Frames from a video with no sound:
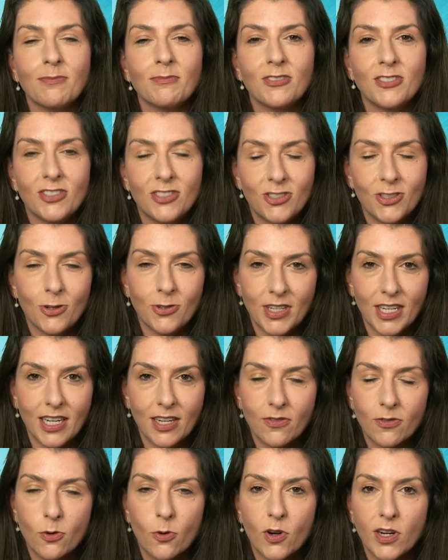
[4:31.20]
I'm
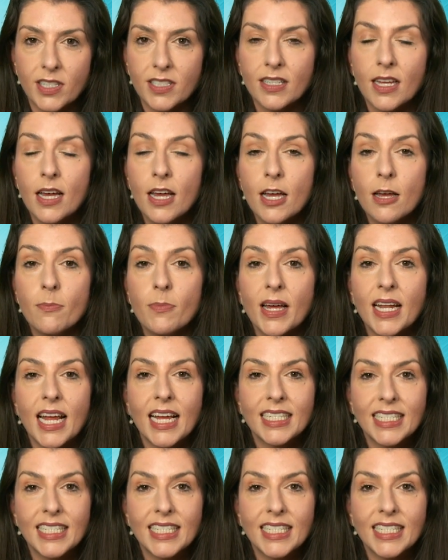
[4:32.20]
joking, of course. But